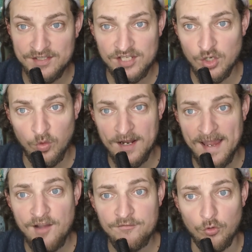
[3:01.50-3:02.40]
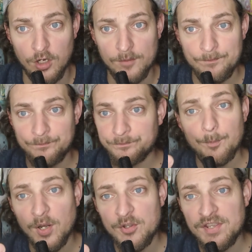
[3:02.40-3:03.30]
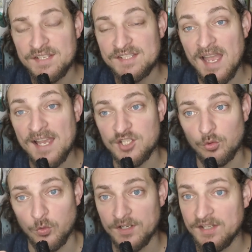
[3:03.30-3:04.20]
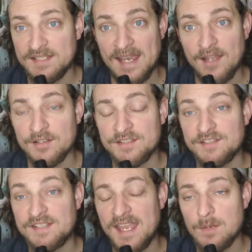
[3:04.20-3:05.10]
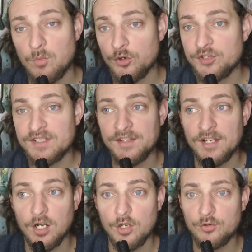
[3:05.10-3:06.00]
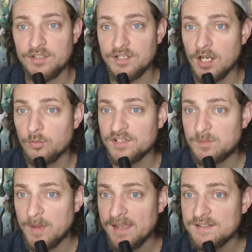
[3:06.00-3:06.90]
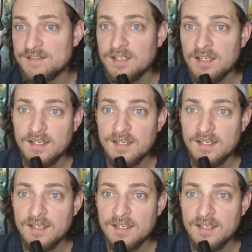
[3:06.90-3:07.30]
it's gonna work out for him. Both of these guys are really talented skateboarders in their own, you know, respects.